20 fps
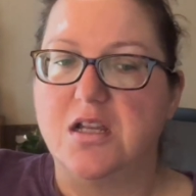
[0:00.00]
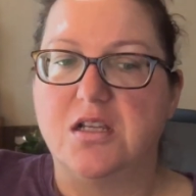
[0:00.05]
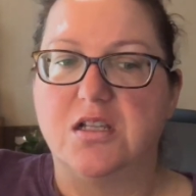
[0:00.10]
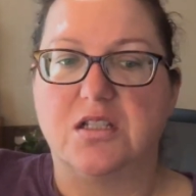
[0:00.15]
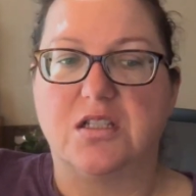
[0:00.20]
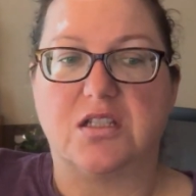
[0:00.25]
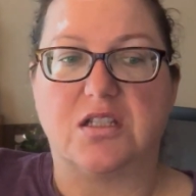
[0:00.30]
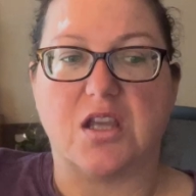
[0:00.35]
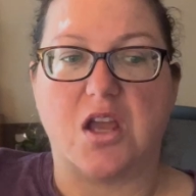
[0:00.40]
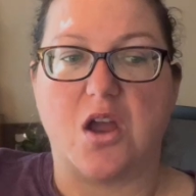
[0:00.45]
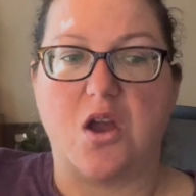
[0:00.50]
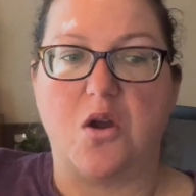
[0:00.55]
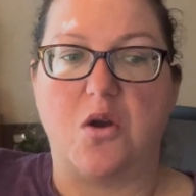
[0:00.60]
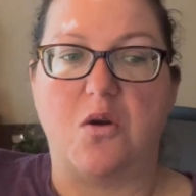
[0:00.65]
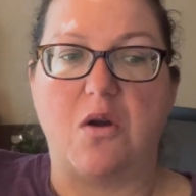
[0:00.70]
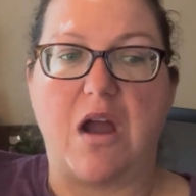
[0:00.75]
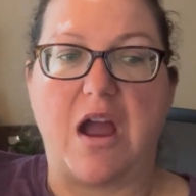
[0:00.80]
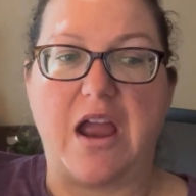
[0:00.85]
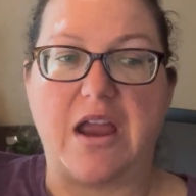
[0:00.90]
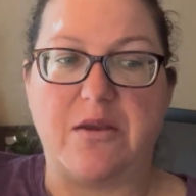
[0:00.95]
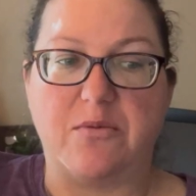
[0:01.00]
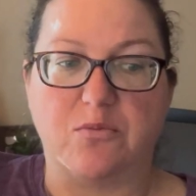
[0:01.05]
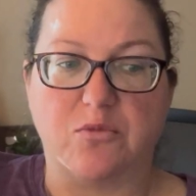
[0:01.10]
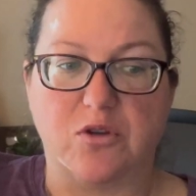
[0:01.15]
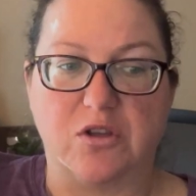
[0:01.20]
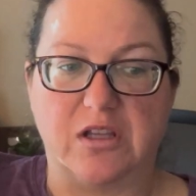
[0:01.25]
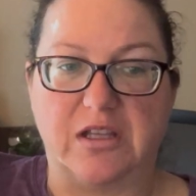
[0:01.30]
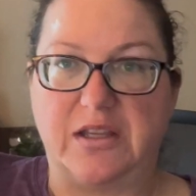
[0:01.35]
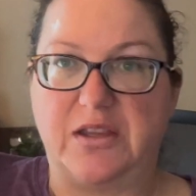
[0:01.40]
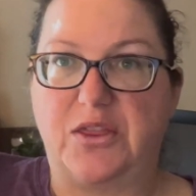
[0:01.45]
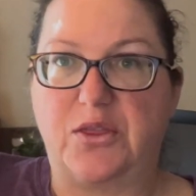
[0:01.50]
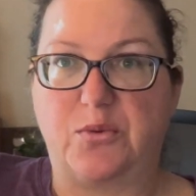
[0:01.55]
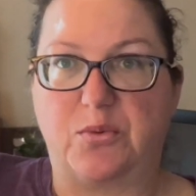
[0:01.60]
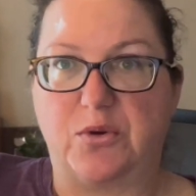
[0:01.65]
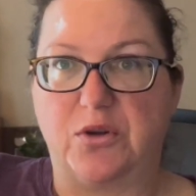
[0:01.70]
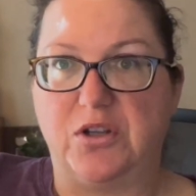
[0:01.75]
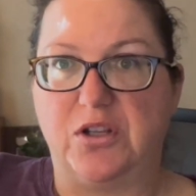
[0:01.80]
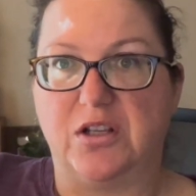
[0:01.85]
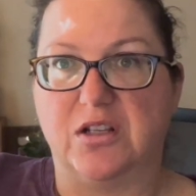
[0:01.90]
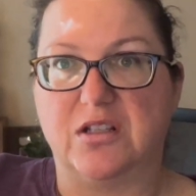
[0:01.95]
So I am really
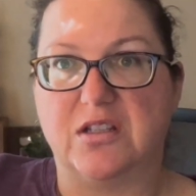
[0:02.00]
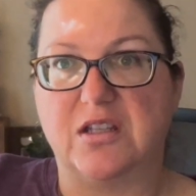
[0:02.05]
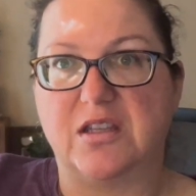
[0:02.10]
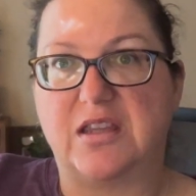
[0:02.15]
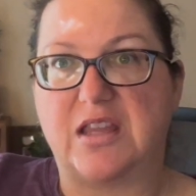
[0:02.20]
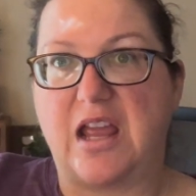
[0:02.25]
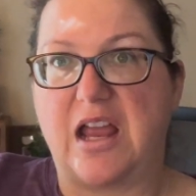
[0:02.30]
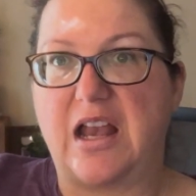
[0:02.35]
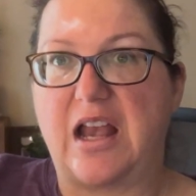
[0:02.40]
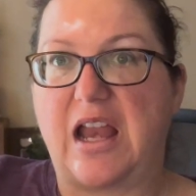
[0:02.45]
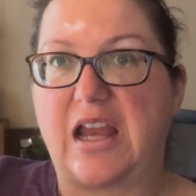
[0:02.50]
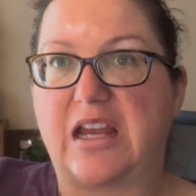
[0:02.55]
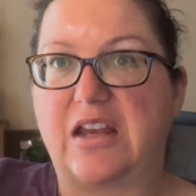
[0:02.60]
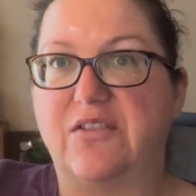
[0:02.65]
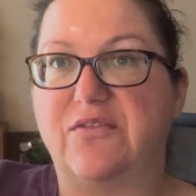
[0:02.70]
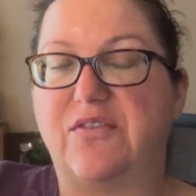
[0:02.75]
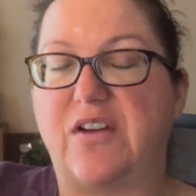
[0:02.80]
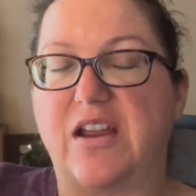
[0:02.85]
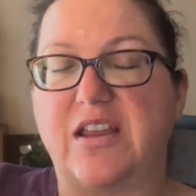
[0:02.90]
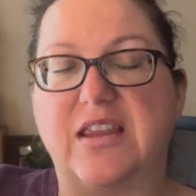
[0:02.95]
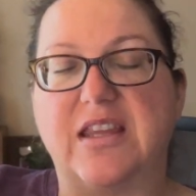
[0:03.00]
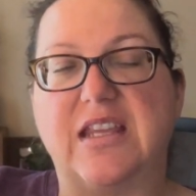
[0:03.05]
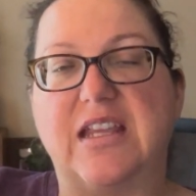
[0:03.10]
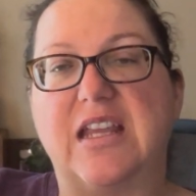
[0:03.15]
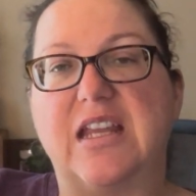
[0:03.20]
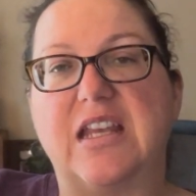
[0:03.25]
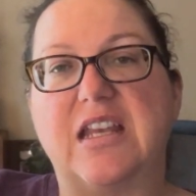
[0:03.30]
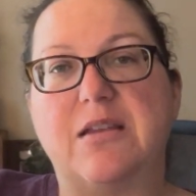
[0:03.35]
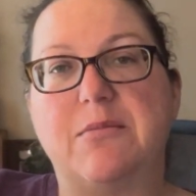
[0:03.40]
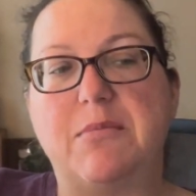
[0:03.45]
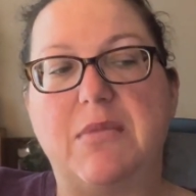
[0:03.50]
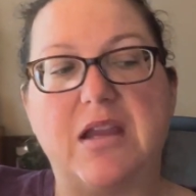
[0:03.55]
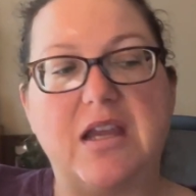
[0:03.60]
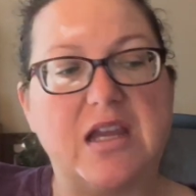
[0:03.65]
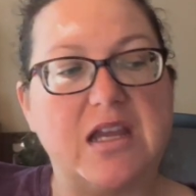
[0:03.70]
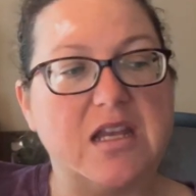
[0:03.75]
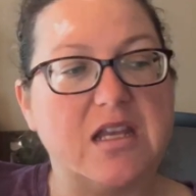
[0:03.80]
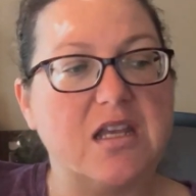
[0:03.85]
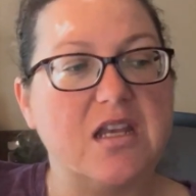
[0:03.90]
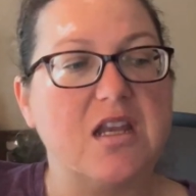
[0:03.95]
thrilled that I can finally get him
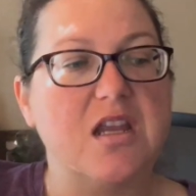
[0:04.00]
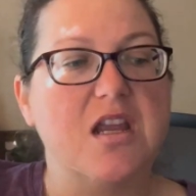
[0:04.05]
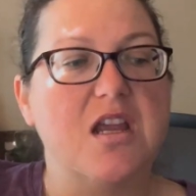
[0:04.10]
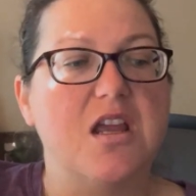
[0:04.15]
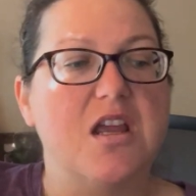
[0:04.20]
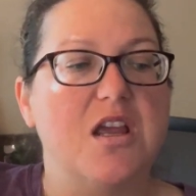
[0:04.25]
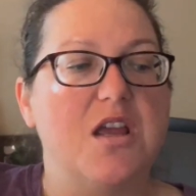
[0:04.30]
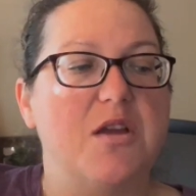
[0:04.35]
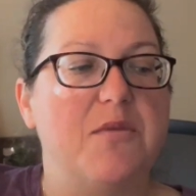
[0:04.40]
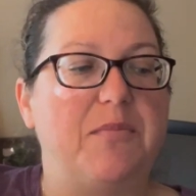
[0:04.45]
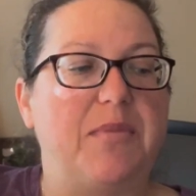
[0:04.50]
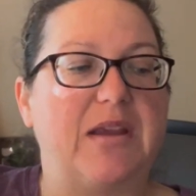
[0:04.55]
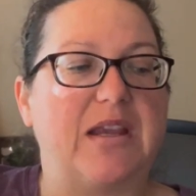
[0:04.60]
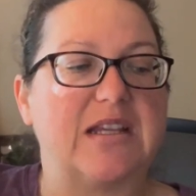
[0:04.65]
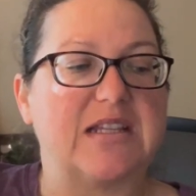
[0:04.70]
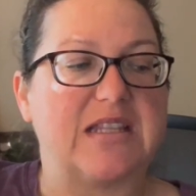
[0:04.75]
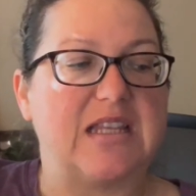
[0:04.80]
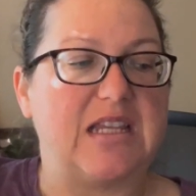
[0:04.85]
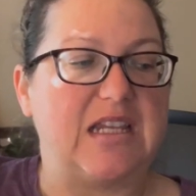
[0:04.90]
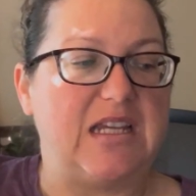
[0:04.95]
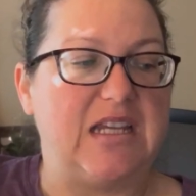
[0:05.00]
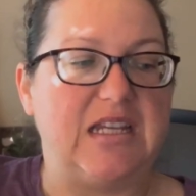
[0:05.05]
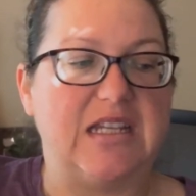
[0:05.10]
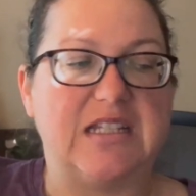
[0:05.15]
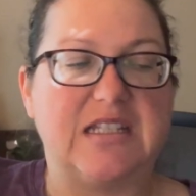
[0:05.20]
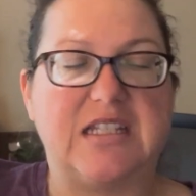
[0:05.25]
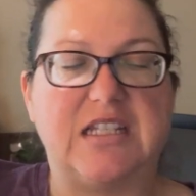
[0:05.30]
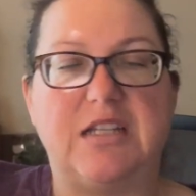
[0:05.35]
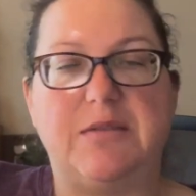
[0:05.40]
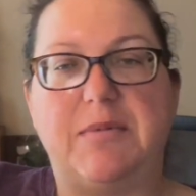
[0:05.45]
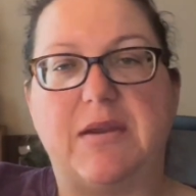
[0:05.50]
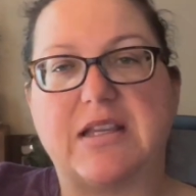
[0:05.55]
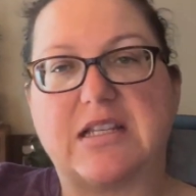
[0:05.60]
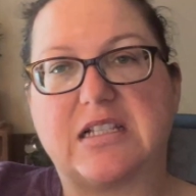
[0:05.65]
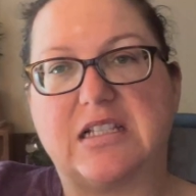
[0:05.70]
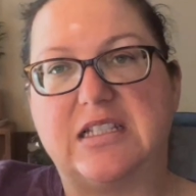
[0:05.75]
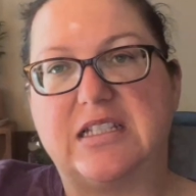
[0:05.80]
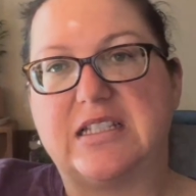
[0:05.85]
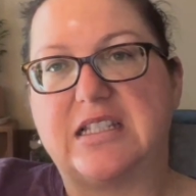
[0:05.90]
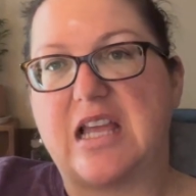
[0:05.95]
in, because the ENT
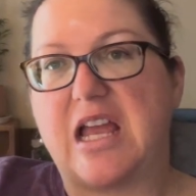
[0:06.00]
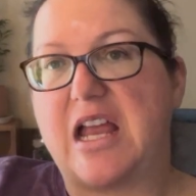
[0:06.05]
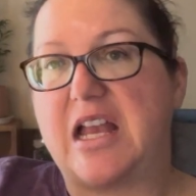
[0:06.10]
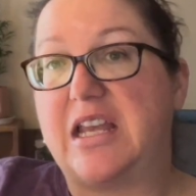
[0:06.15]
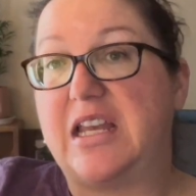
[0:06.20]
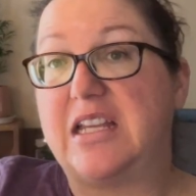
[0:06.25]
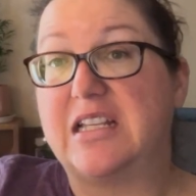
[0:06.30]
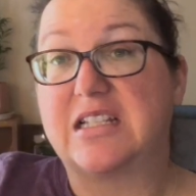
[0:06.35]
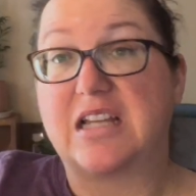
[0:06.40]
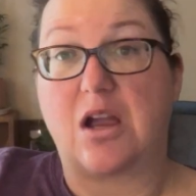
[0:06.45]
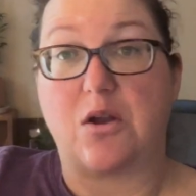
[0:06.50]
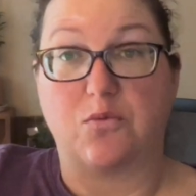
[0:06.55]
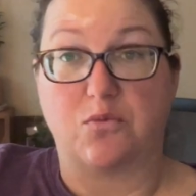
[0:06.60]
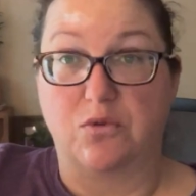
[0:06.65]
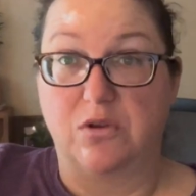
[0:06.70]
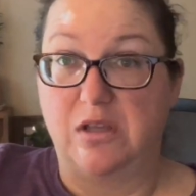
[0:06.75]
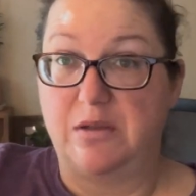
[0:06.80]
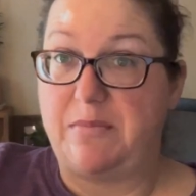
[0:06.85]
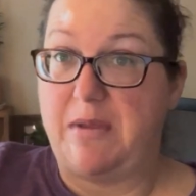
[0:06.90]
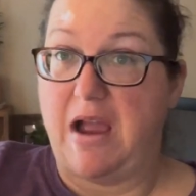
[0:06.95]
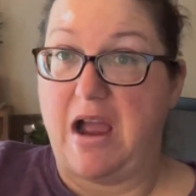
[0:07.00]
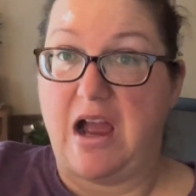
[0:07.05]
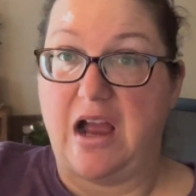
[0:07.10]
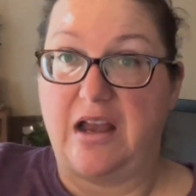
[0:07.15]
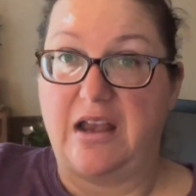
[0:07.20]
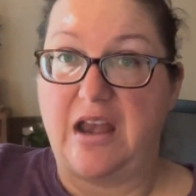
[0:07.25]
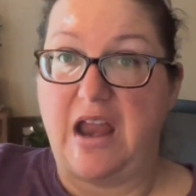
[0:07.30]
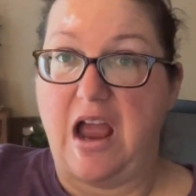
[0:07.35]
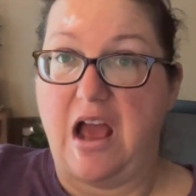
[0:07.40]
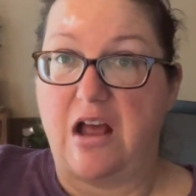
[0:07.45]
basically said he's got really bad